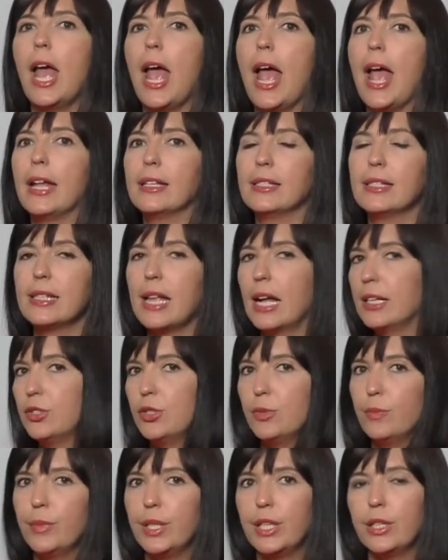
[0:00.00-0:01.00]
and start
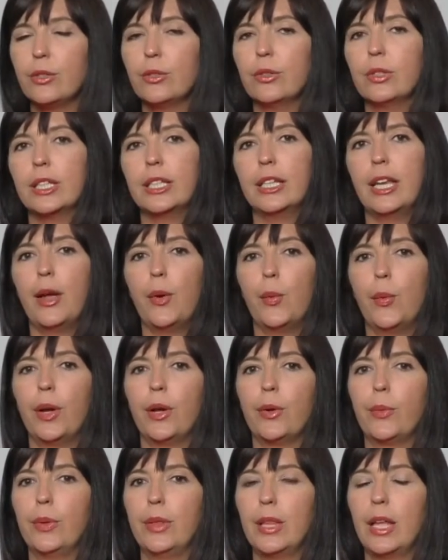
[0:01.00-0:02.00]
to mingle and
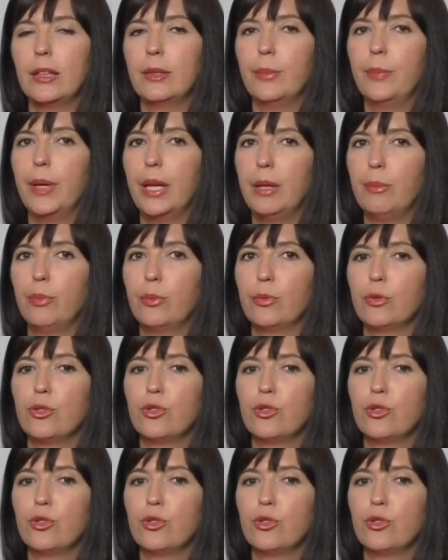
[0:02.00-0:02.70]
network with other people.